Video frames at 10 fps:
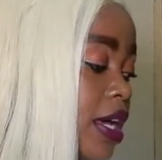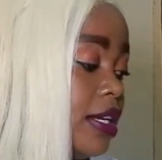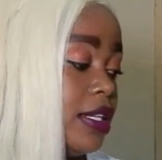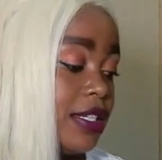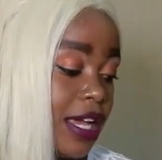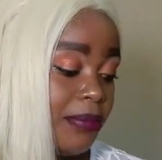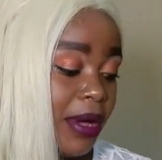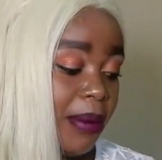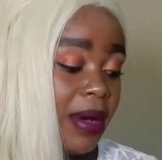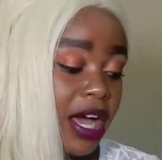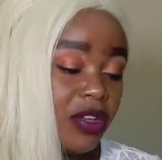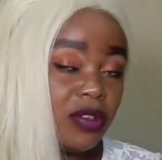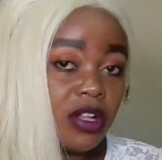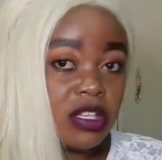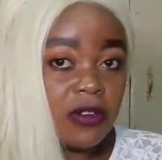And inside my bag,
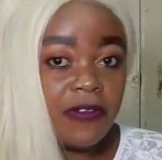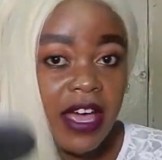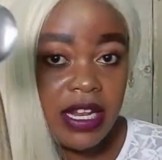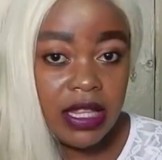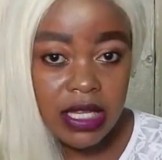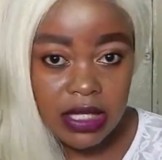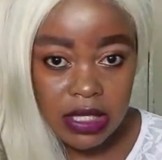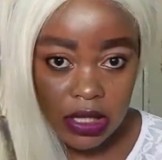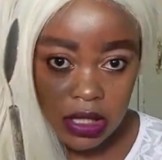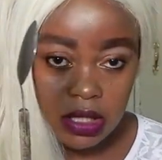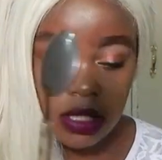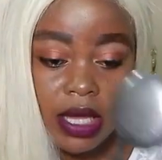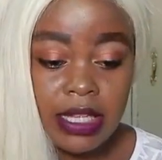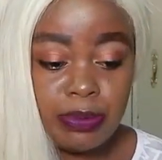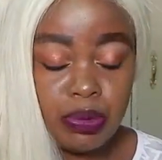you'll also find this,
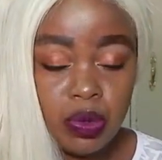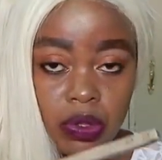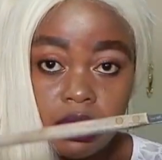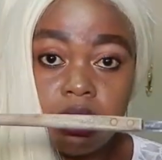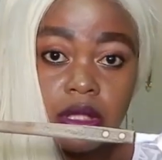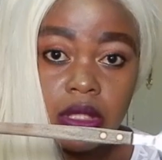a spoon,